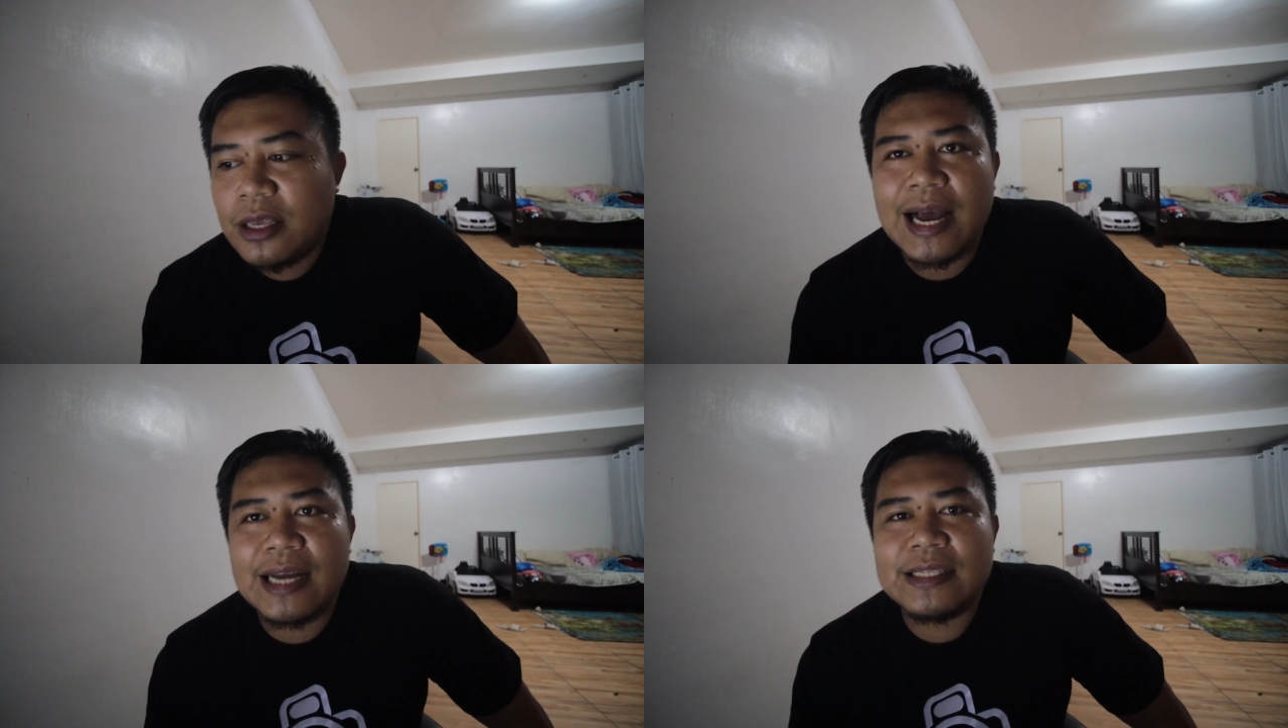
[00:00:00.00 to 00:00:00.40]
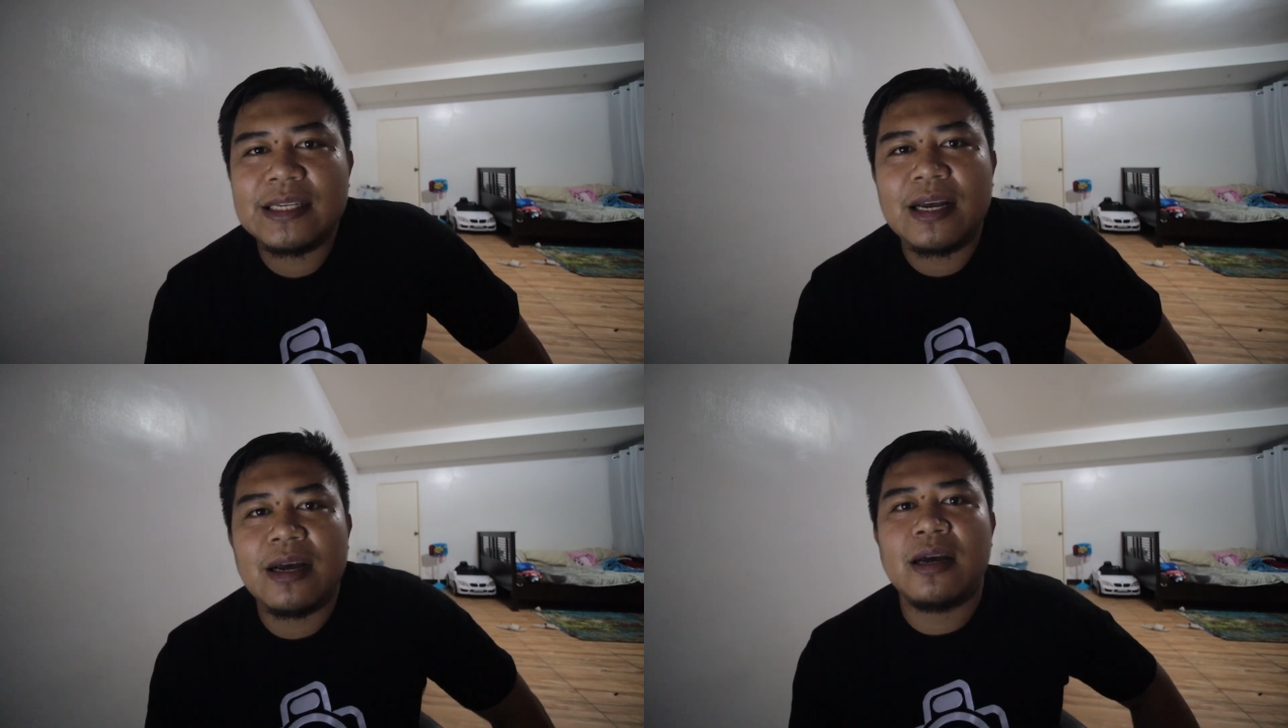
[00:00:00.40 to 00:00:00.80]

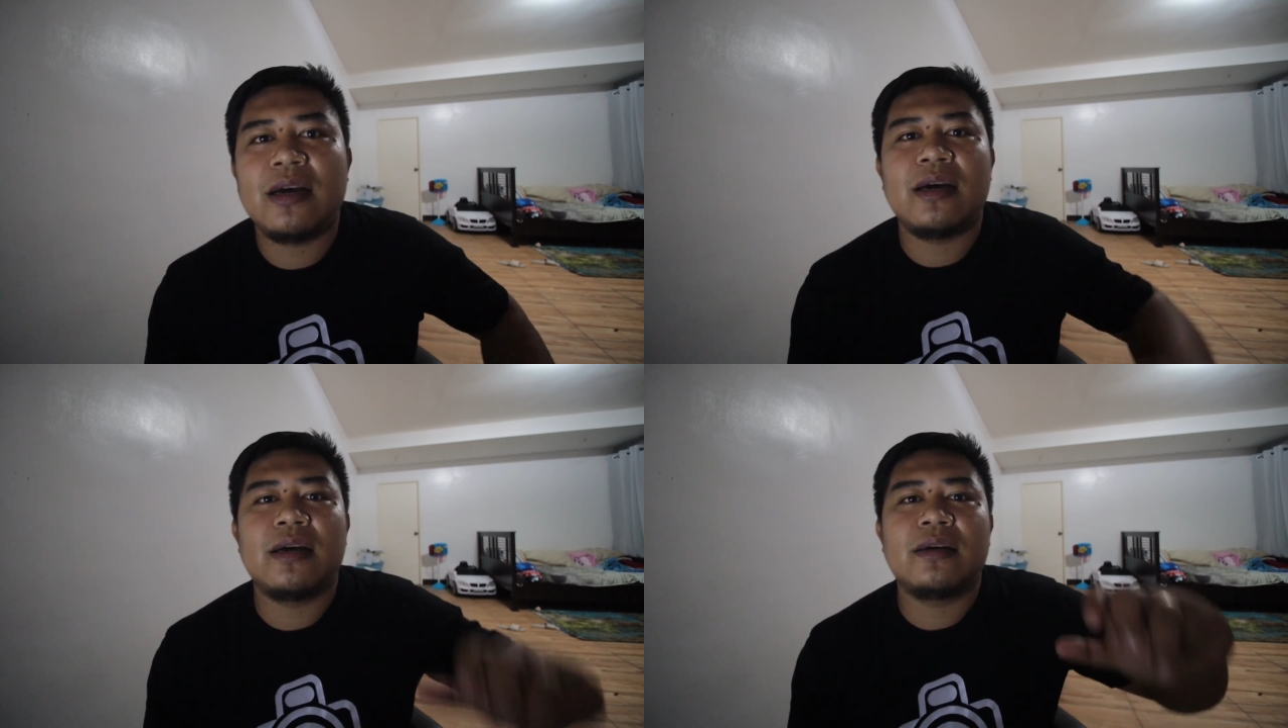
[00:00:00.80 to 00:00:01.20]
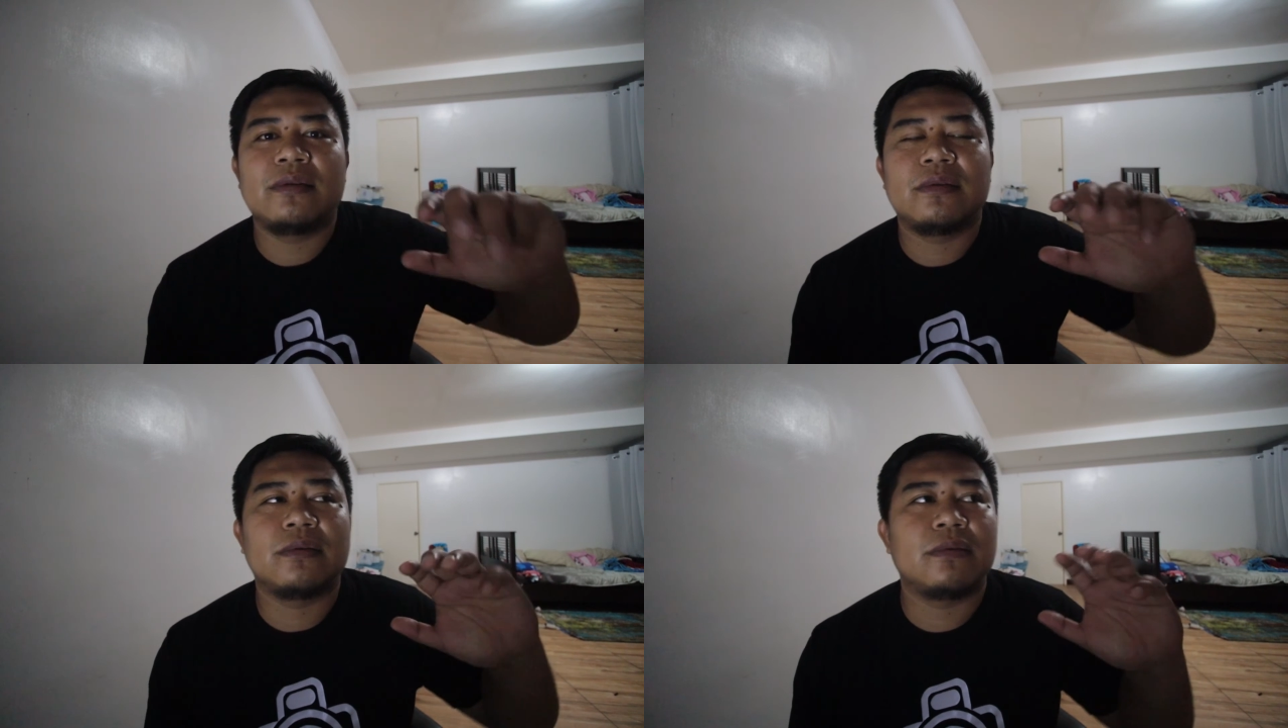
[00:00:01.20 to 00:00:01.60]
As a
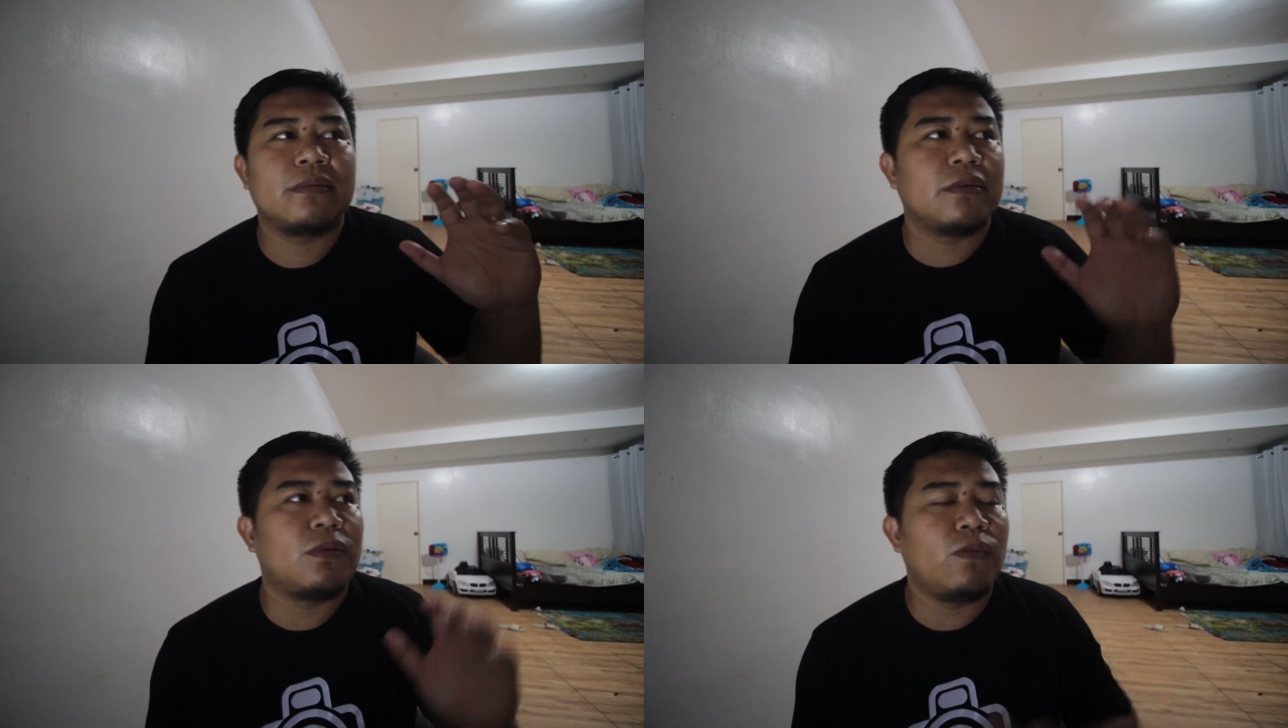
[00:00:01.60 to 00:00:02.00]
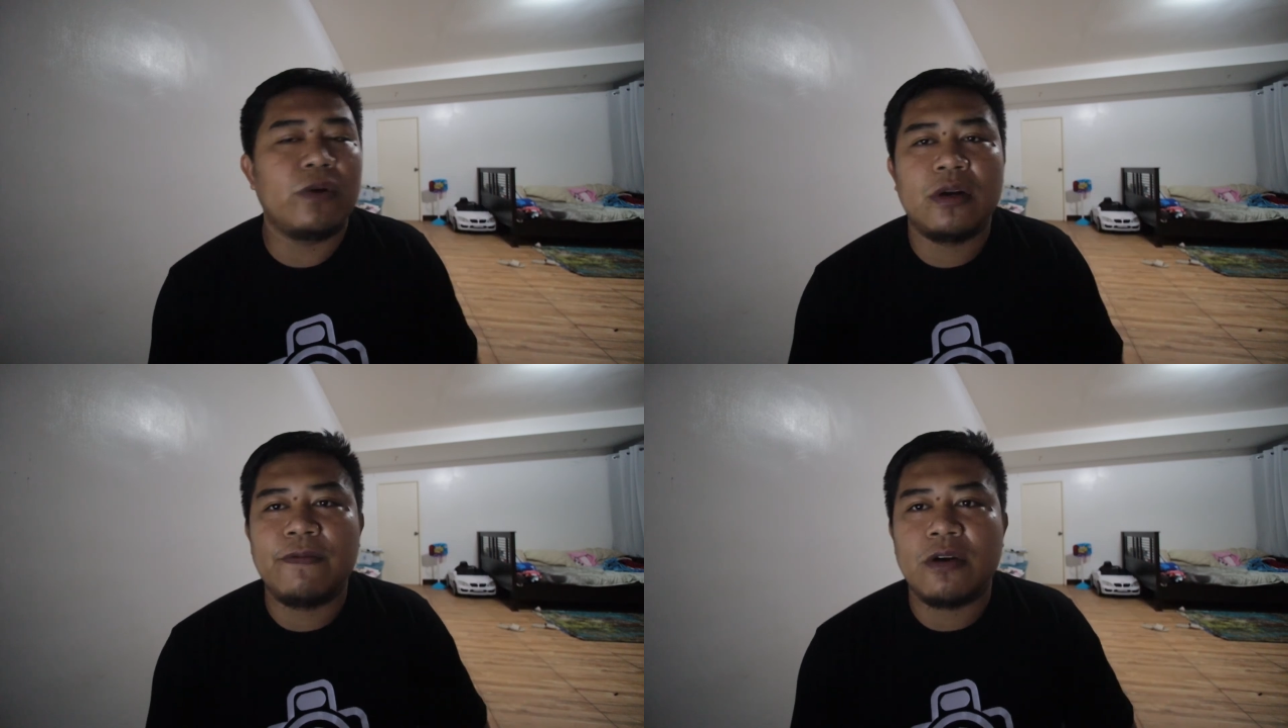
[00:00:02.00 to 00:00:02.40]

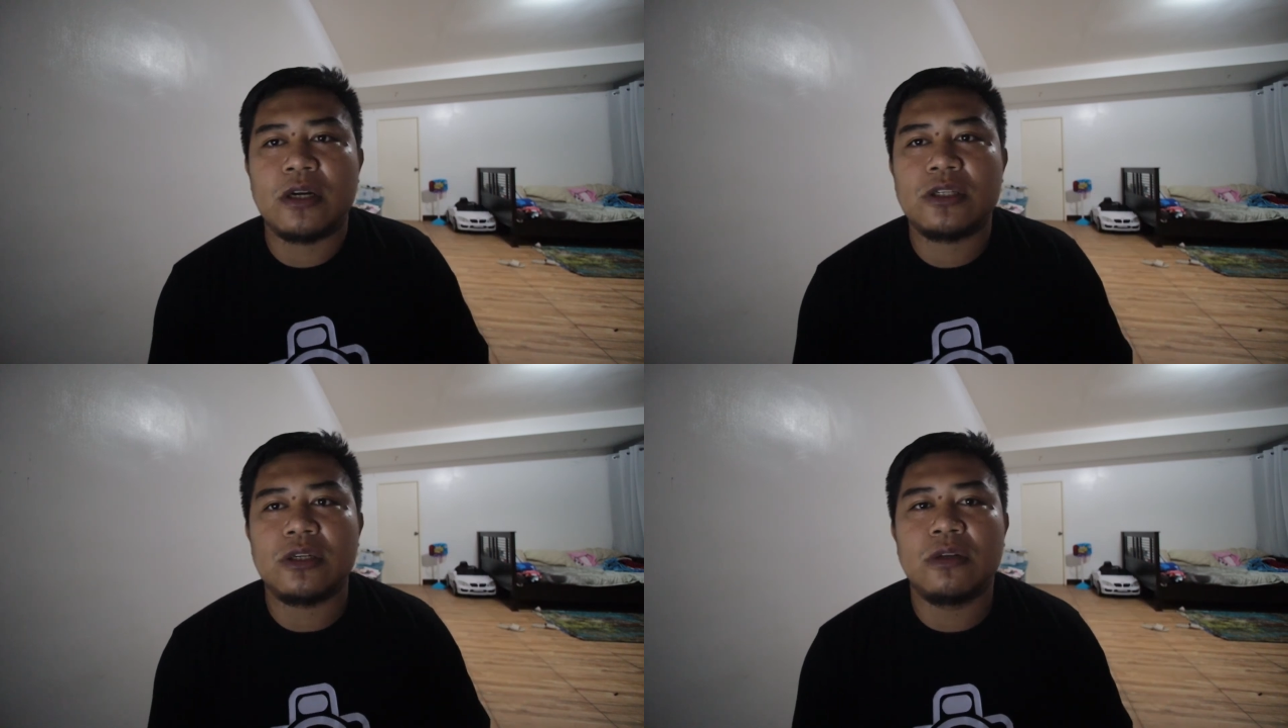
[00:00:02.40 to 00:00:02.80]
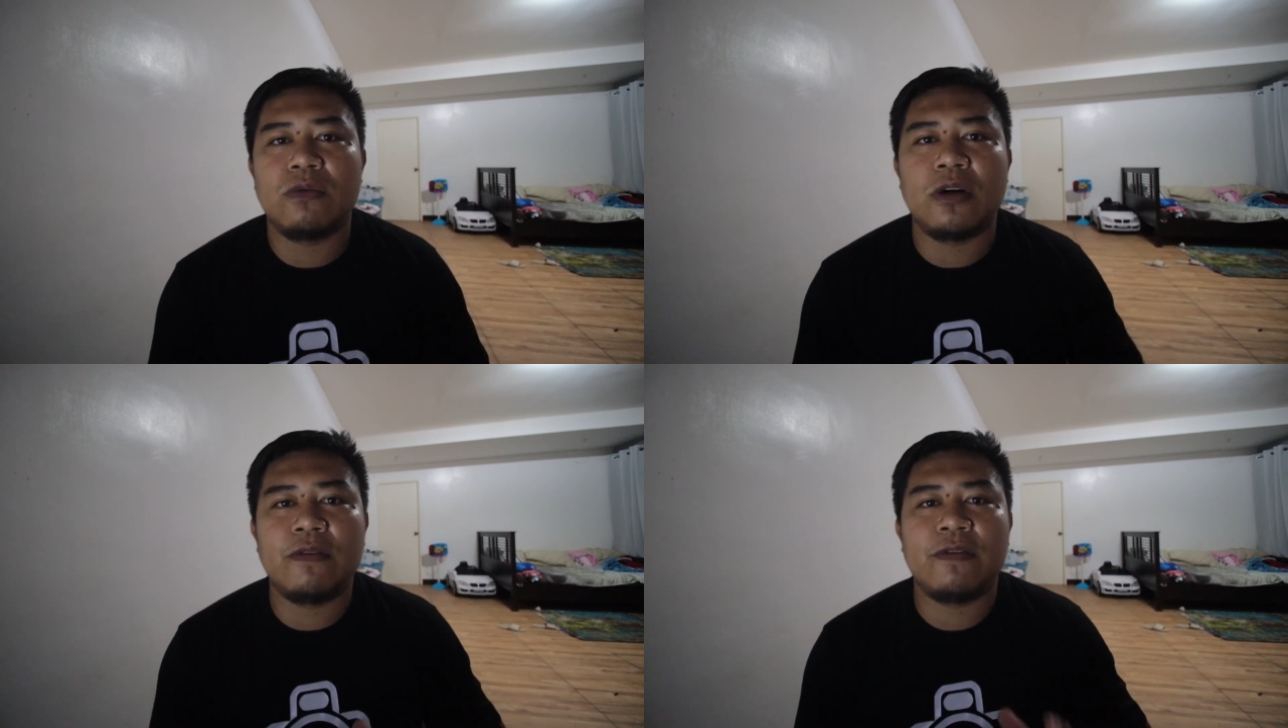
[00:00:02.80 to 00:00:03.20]
word of
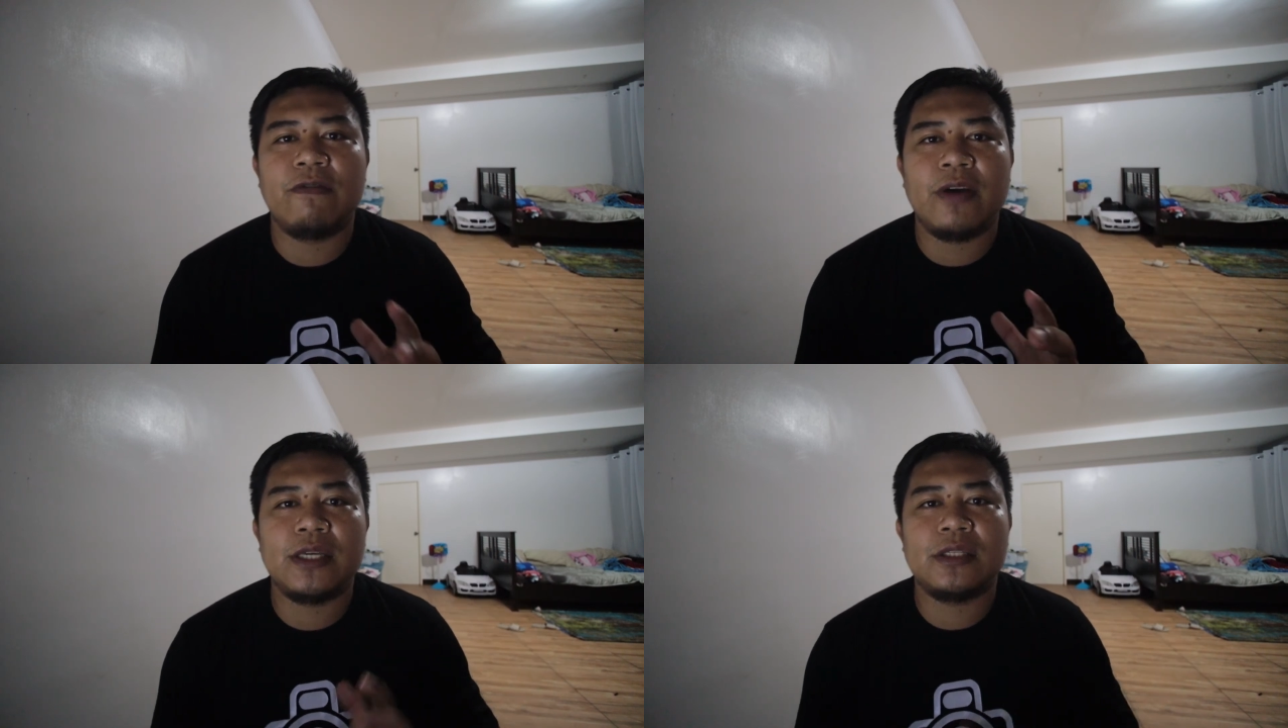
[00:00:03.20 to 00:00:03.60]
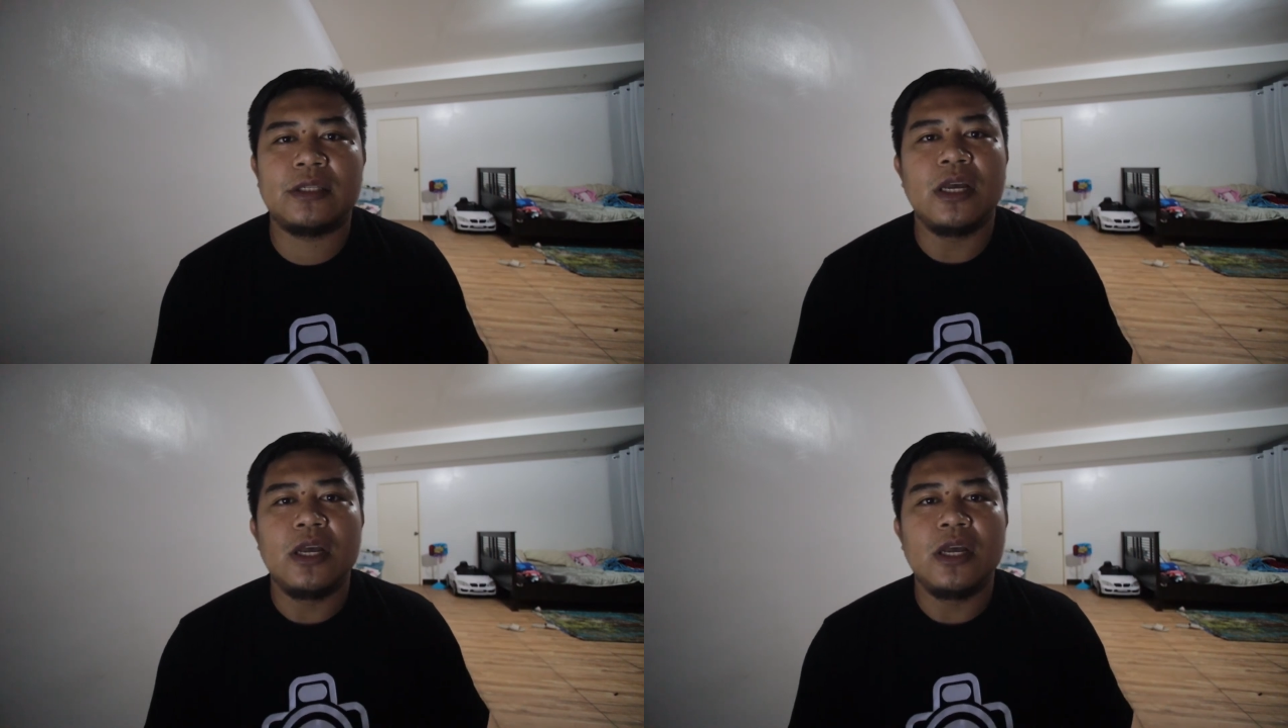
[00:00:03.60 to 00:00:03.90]
caution, word of advice